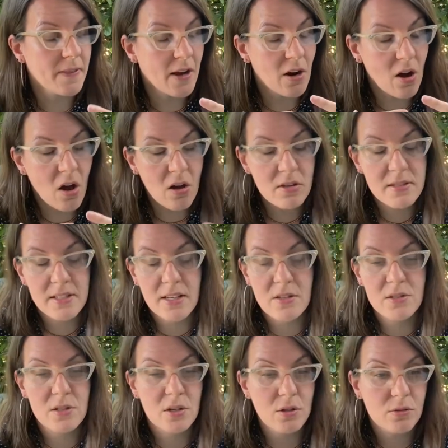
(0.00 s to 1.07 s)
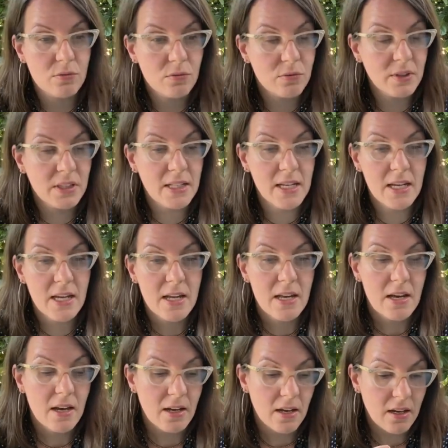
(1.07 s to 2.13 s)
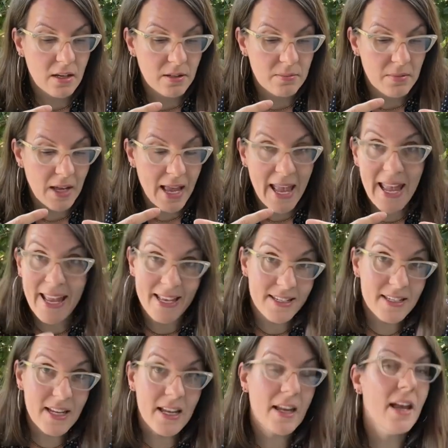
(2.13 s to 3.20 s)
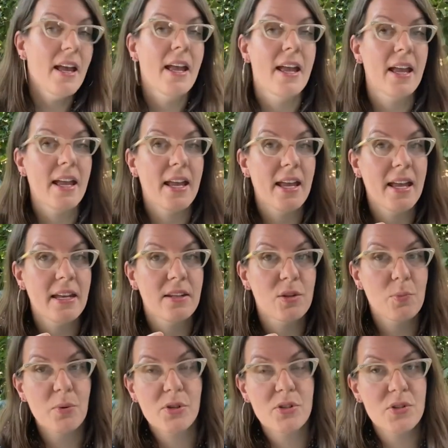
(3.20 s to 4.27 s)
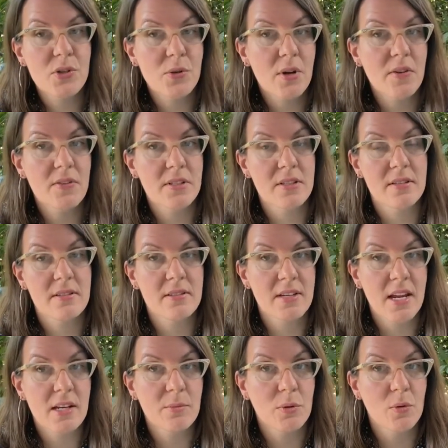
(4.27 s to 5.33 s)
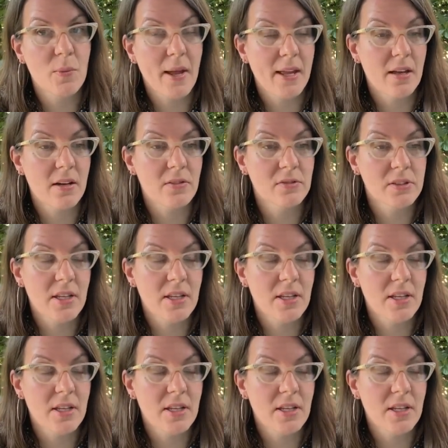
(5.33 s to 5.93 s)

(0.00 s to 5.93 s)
They're all skills that are really handy in the pursuit of a sustainable way of